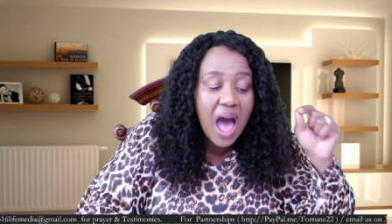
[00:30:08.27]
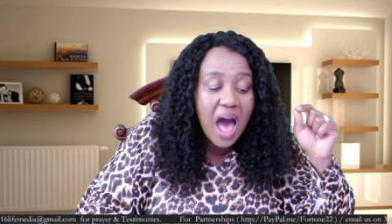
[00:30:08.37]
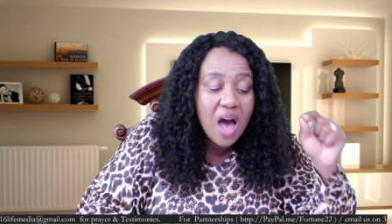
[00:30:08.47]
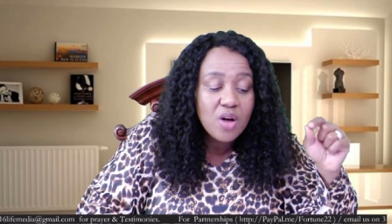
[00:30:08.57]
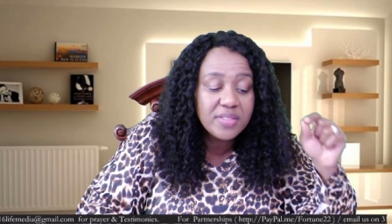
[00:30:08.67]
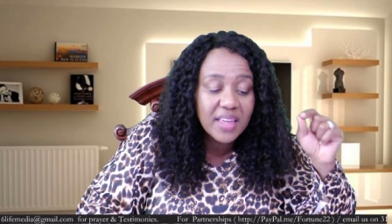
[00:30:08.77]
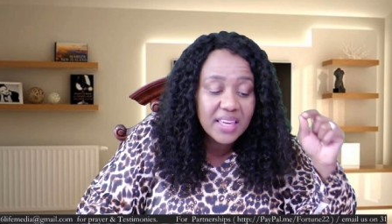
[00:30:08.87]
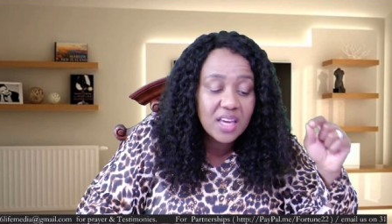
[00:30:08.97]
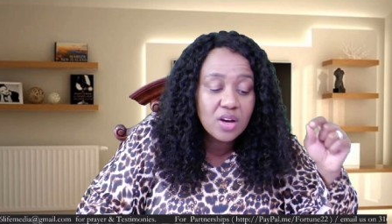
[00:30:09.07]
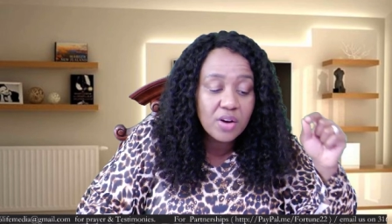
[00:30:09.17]
How the
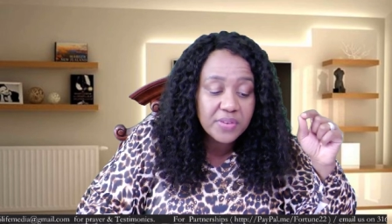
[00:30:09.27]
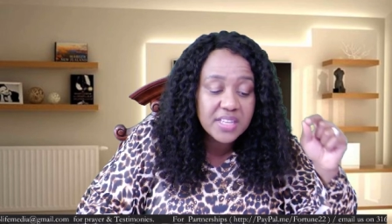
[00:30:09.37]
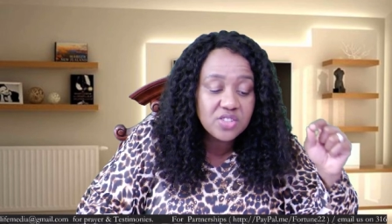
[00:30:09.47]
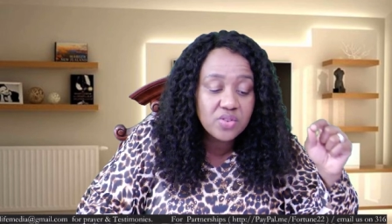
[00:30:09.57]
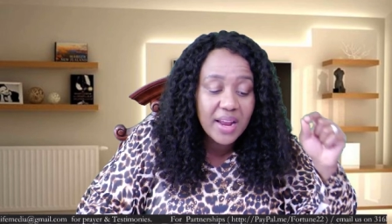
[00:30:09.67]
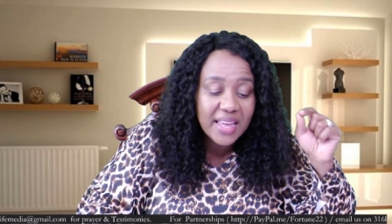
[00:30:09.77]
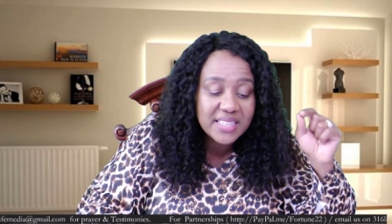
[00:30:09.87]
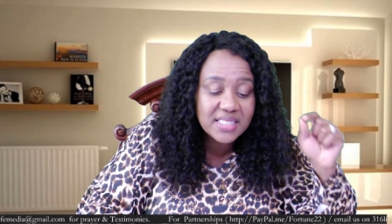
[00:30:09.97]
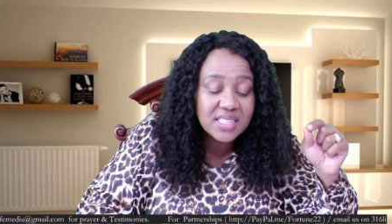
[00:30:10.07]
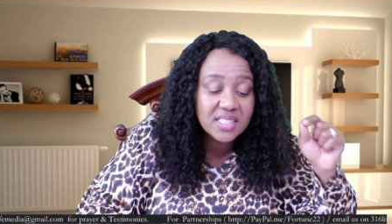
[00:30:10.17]
king of Israel
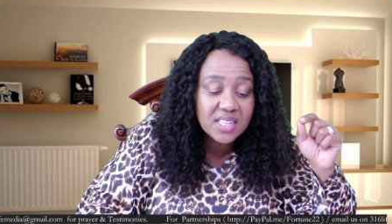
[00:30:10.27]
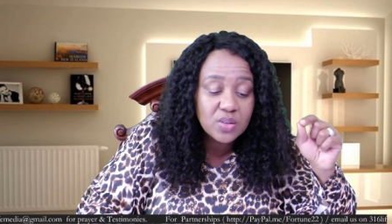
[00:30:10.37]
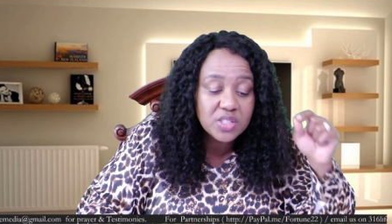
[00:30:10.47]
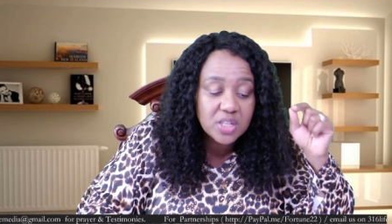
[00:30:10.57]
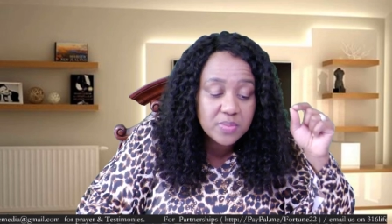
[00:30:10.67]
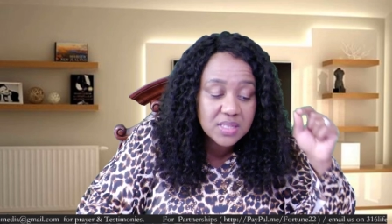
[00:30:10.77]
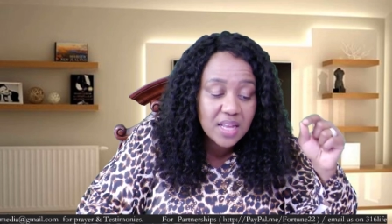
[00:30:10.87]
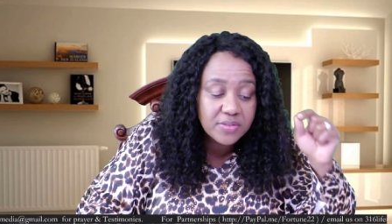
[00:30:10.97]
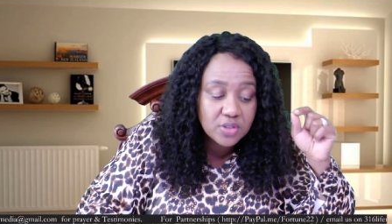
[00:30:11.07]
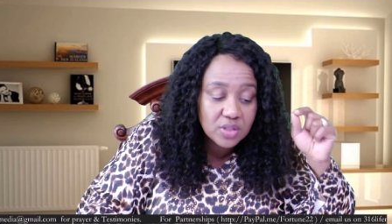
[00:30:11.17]
has distinguished
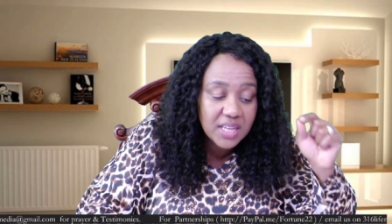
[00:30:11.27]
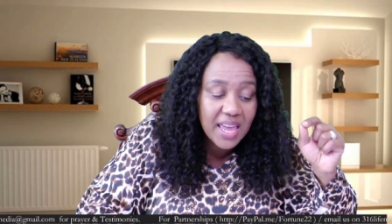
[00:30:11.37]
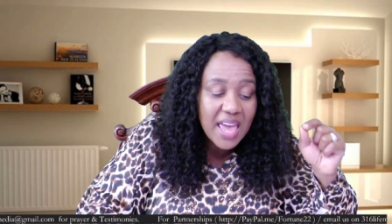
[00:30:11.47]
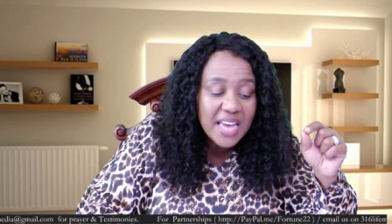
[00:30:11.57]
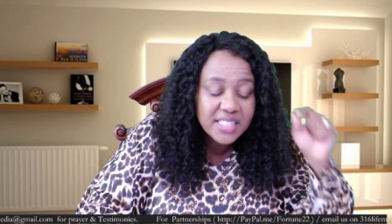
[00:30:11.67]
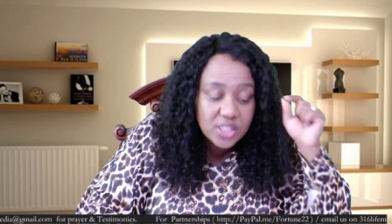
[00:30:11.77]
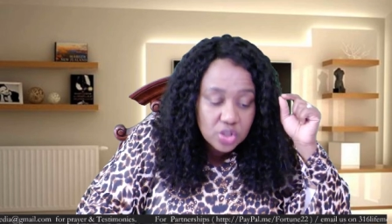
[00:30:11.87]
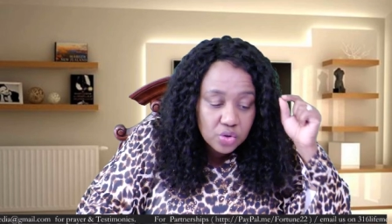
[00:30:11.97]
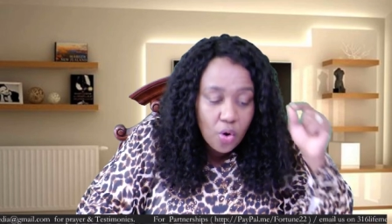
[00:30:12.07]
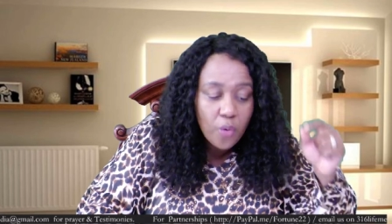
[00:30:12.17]
himself today,
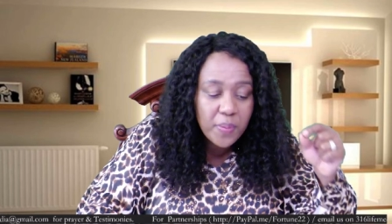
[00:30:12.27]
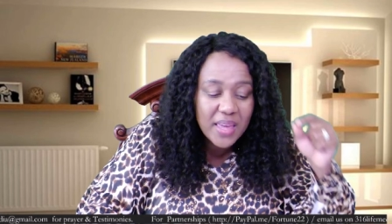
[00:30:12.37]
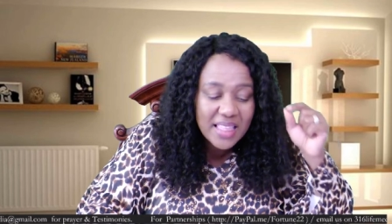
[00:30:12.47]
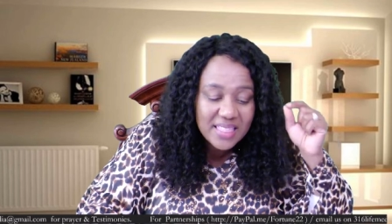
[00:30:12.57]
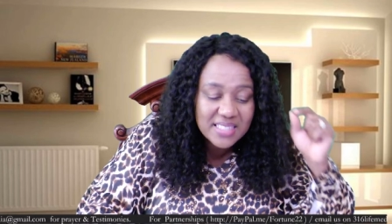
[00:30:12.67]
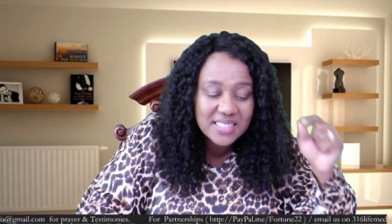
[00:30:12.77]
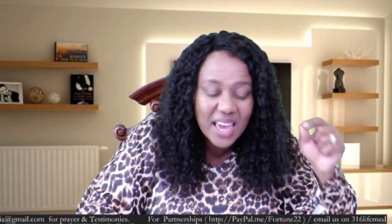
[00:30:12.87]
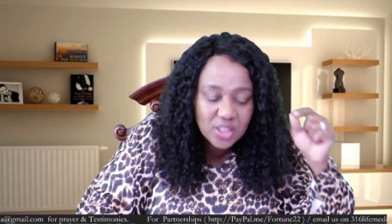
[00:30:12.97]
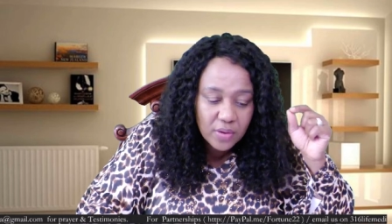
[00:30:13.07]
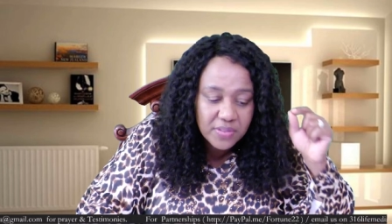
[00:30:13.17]
disrobing in the
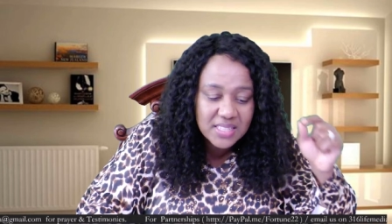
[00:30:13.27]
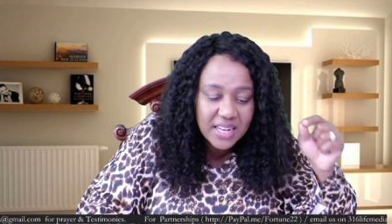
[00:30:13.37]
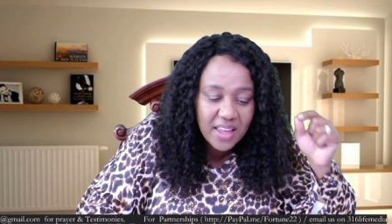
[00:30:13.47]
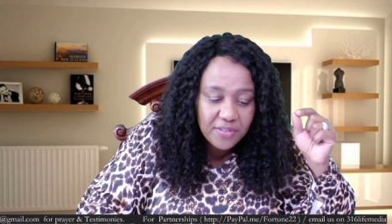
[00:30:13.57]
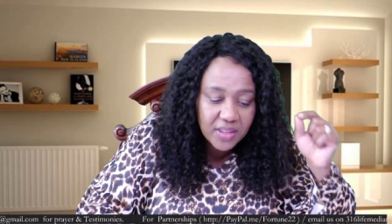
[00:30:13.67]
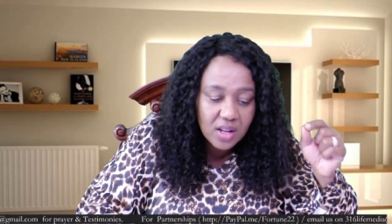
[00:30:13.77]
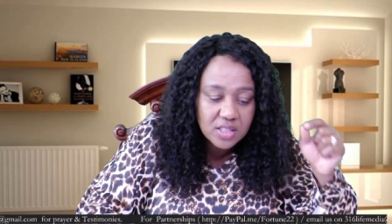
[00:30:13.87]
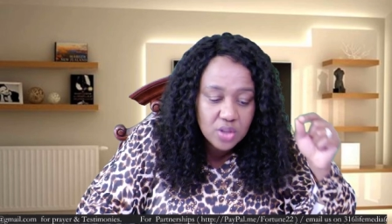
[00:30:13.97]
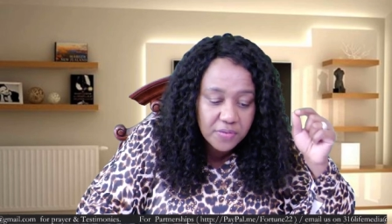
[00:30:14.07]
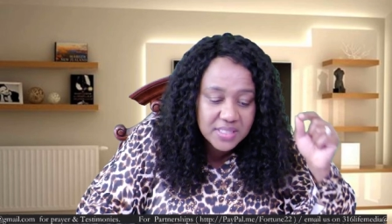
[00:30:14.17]
sight of the slave
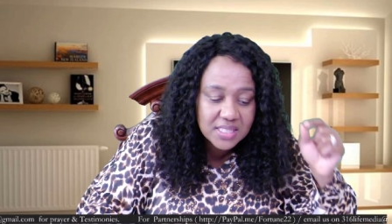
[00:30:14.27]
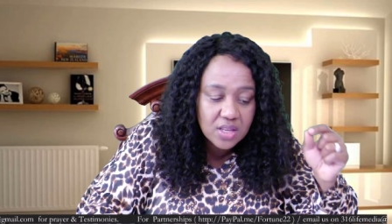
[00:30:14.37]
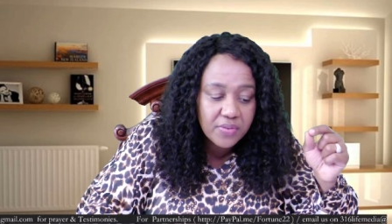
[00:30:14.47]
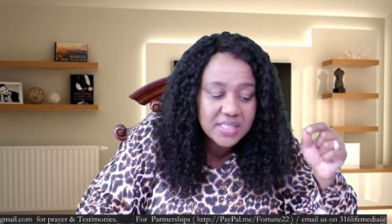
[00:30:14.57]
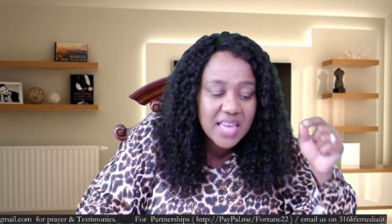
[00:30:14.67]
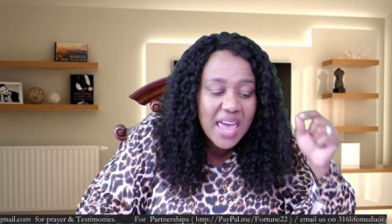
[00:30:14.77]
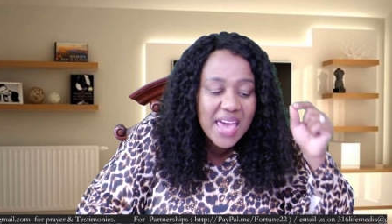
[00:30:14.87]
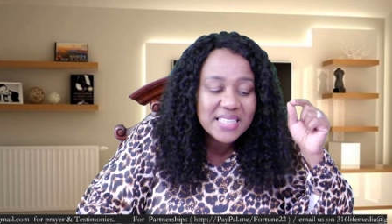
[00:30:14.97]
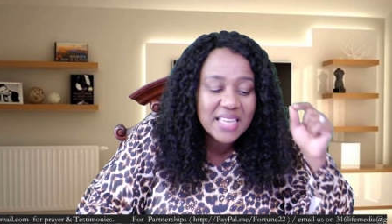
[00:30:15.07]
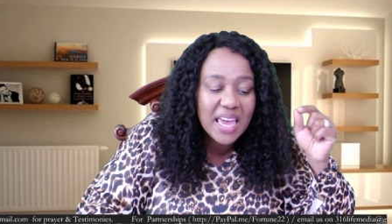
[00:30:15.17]
girls of his servants,
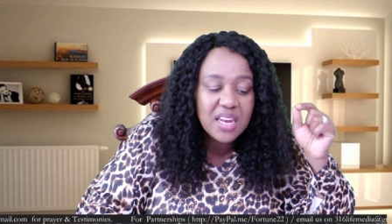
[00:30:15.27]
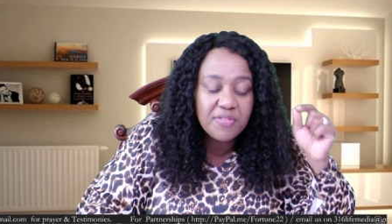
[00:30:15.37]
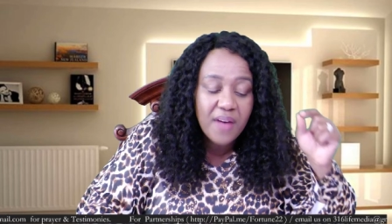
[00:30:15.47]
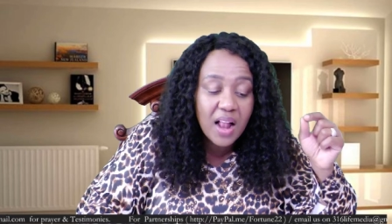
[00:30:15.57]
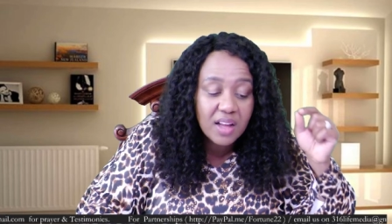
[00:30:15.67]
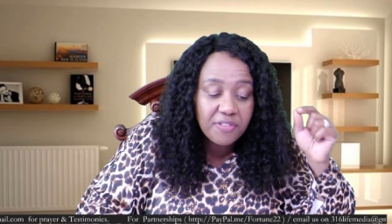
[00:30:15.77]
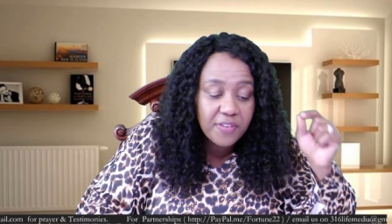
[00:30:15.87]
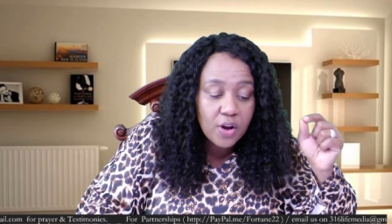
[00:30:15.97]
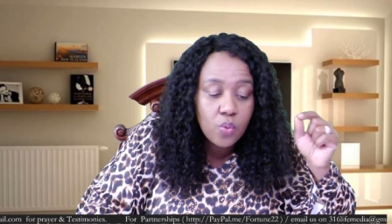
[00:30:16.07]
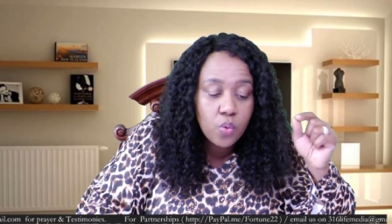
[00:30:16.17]
as any vulgar
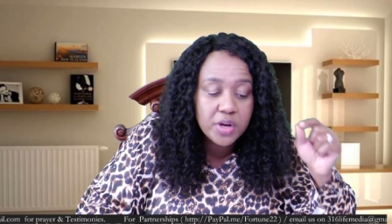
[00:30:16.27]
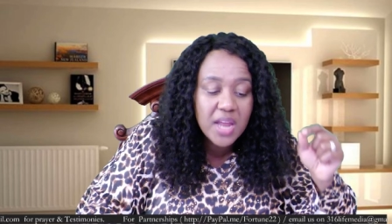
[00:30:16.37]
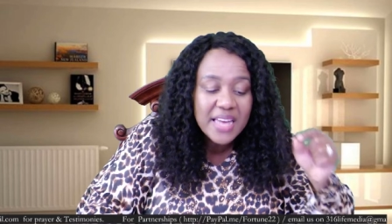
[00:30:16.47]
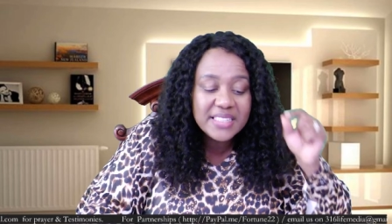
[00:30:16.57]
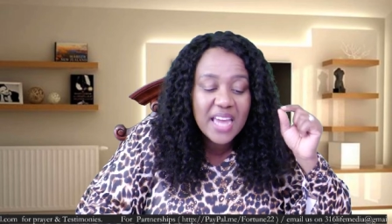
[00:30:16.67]
fellow would.